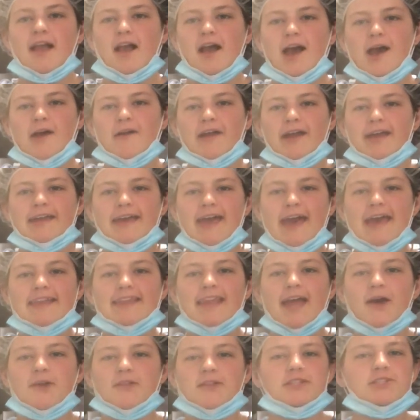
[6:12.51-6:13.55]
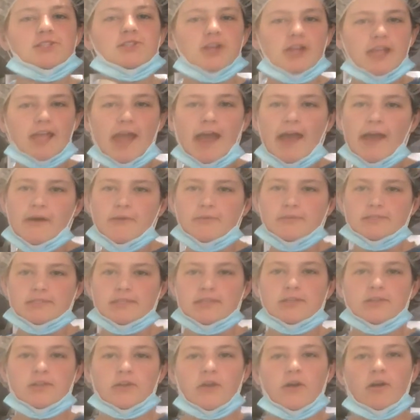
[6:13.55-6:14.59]
Alright, and now that you're gowned
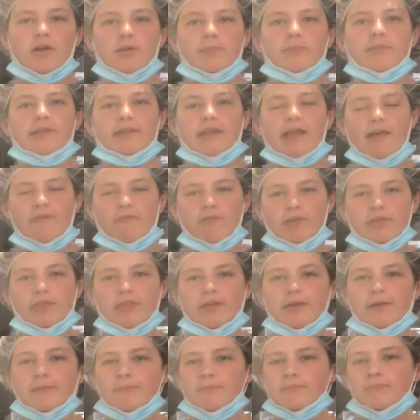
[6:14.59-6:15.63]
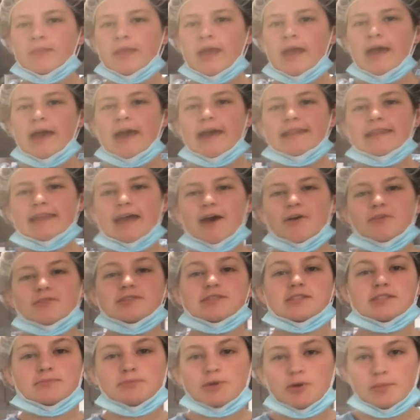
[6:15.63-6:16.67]
and garbed and everything, now
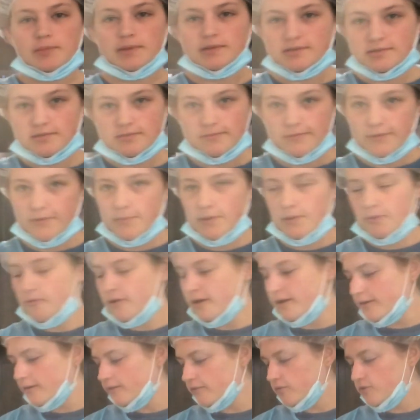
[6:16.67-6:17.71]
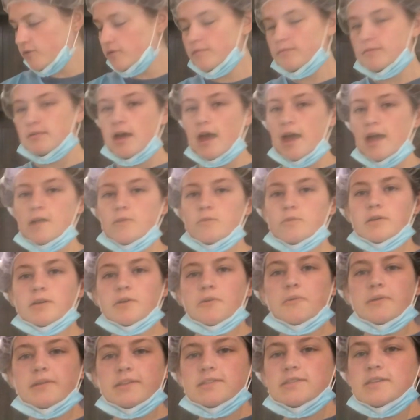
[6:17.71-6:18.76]
is the moment we've been waiting for, and we're
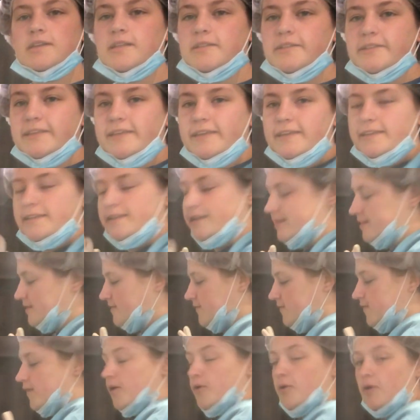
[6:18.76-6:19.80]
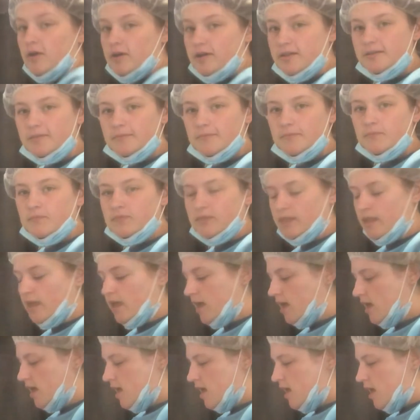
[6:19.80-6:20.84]
going to clean the full hood.
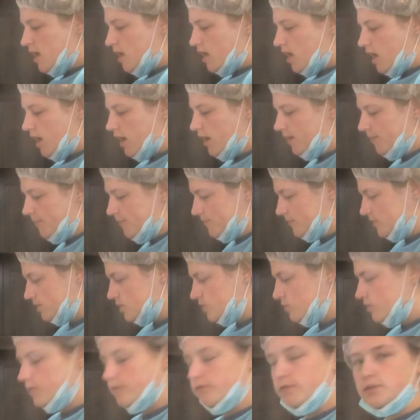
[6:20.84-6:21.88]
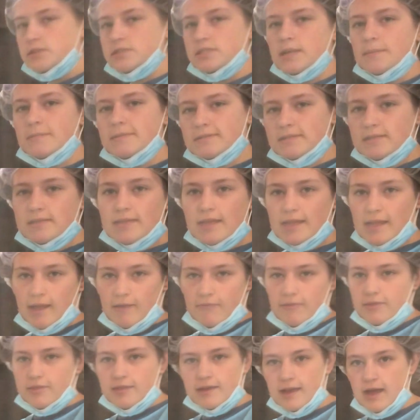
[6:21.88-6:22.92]
So the first step is to take
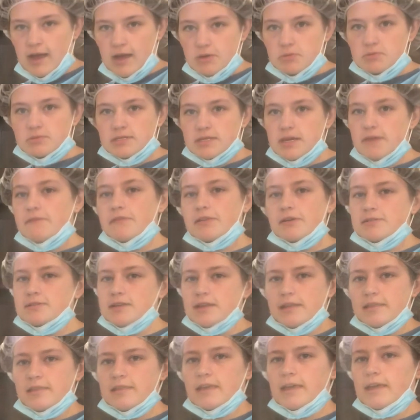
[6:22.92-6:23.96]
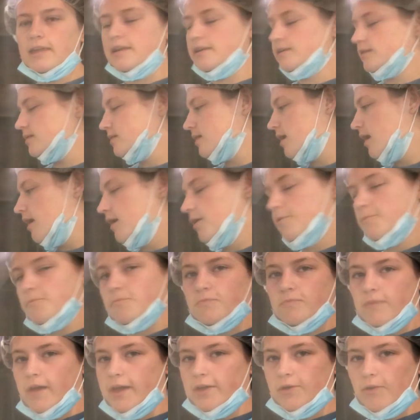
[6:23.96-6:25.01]
everything out, if there's anything in it.
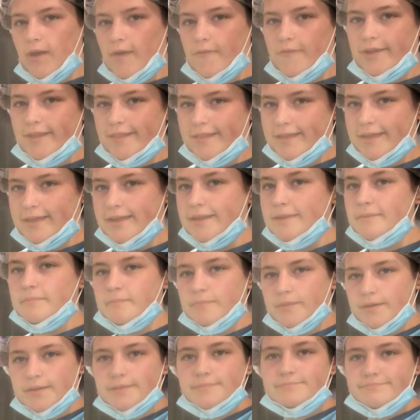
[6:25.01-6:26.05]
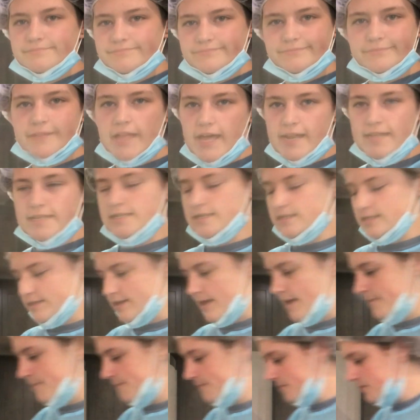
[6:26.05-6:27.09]
I don't have anything in it, but that is a
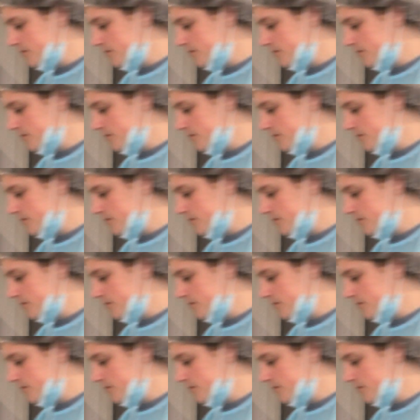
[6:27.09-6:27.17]
step.